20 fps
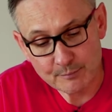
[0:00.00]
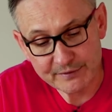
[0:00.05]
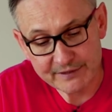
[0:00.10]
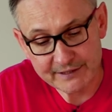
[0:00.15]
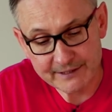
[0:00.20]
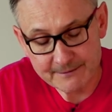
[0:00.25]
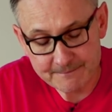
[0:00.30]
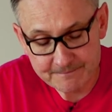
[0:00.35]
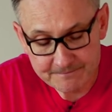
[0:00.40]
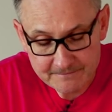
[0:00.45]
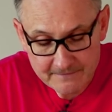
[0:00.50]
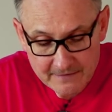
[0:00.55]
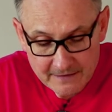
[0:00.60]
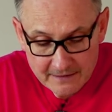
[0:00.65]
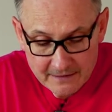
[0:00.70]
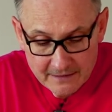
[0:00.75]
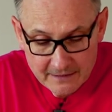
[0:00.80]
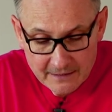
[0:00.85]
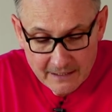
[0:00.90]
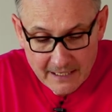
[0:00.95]
bit.
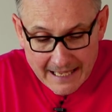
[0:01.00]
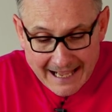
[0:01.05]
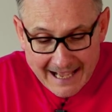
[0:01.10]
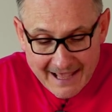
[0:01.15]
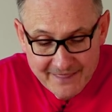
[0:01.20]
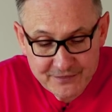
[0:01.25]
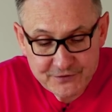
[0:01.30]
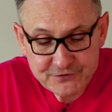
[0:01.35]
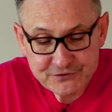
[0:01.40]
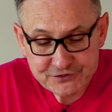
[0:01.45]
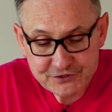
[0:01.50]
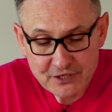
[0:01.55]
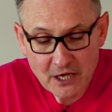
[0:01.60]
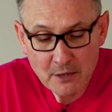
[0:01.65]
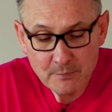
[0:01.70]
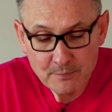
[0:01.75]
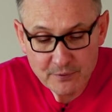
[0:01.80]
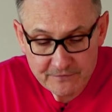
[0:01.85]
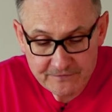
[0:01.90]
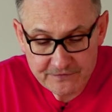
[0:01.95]
At the
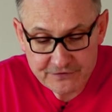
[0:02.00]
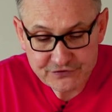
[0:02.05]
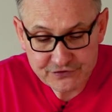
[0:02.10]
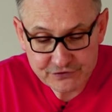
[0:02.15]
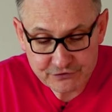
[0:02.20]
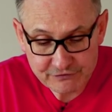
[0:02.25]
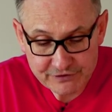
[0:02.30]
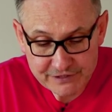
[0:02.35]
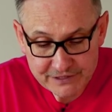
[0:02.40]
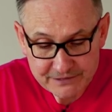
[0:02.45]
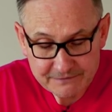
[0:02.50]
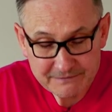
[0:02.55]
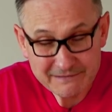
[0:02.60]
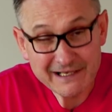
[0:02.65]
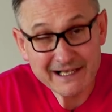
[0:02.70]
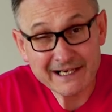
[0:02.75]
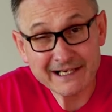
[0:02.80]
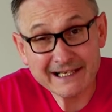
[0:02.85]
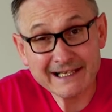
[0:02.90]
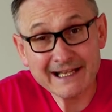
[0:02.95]
top of the screen,
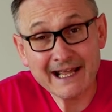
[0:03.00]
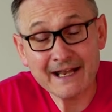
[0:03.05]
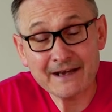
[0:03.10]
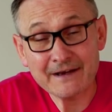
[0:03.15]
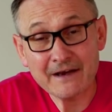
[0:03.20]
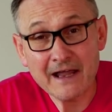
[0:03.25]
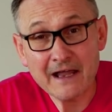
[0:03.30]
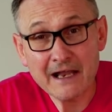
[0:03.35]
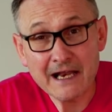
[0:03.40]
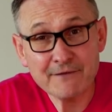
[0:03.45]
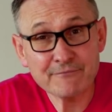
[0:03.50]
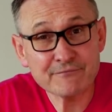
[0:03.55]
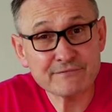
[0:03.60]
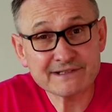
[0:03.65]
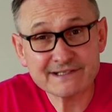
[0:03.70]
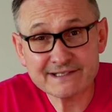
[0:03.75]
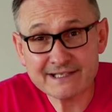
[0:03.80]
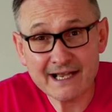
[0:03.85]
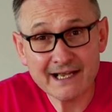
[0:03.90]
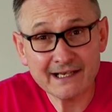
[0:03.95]
and again, every
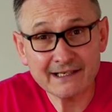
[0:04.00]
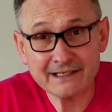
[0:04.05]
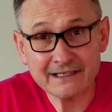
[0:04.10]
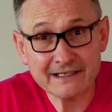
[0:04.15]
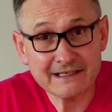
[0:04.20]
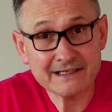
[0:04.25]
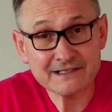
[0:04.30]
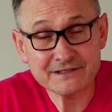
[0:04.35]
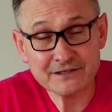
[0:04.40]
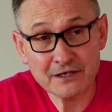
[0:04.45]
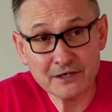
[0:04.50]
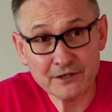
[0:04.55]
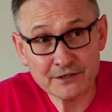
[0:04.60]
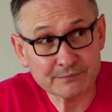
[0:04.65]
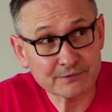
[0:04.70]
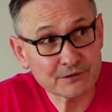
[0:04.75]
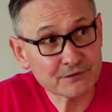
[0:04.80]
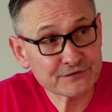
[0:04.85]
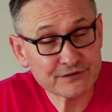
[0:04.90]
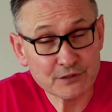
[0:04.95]
tag is
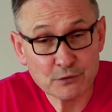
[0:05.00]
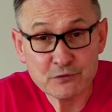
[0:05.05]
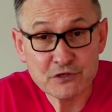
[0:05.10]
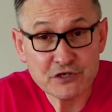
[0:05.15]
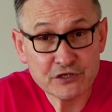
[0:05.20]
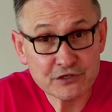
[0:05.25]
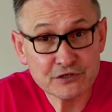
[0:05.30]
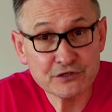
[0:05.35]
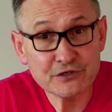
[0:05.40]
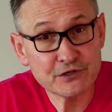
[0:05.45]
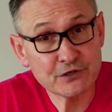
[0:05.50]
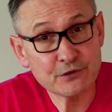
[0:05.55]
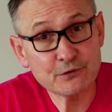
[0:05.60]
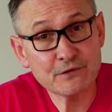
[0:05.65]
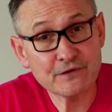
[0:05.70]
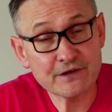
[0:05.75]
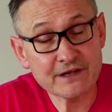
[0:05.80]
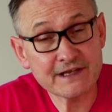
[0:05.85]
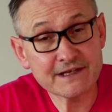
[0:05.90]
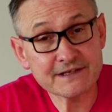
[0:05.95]
audible, so you can
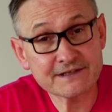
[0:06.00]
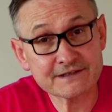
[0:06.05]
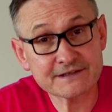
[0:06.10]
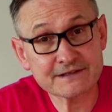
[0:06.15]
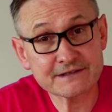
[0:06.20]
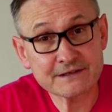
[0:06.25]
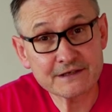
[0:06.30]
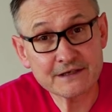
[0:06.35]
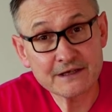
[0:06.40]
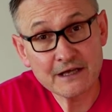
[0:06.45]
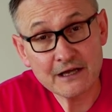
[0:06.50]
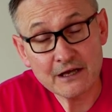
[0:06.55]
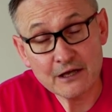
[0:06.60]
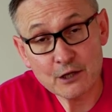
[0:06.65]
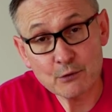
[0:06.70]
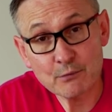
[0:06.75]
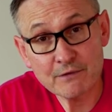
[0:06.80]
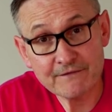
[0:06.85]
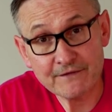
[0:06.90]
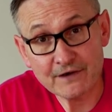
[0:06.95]
do this
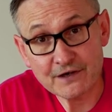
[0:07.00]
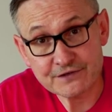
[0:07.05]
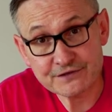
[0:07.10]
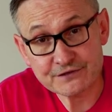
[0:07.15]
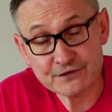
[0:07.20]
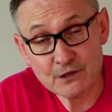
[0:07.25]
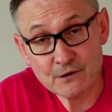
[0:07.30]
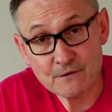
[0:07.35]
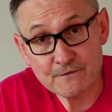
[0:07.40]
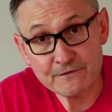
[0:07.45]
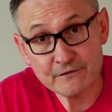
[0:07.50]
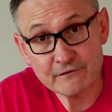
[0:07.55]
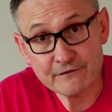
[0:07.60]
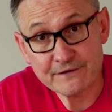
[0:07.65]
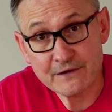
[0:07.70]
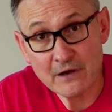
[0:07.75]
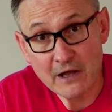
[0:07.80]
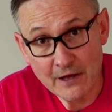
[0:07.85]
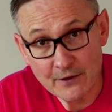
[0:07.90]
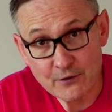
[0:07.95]
with VoiceOver
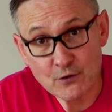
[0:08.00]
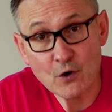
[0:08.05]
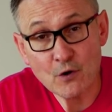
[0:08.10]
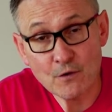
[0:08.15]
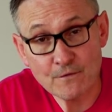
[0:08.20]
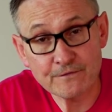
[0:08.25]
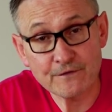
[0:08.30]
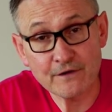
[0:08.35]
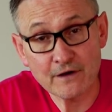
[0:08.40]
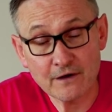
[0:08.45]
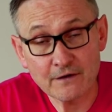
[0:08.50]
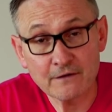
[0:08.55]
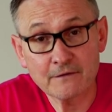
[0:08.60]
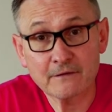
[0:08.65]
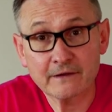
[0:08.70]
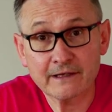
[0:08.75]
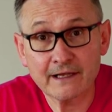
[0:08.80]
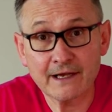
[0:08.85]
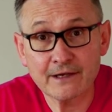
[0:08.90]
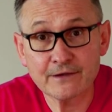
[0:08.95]
and other
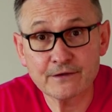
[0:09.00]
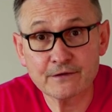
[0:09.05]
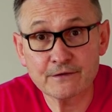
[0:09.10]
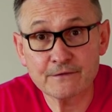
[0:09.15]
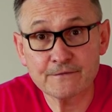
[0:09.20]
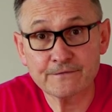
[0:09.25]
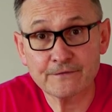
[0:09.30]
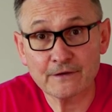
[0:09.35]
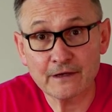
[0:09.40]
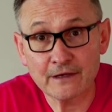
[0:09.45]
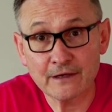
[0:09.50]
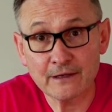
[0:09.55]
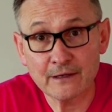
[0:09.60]
kind of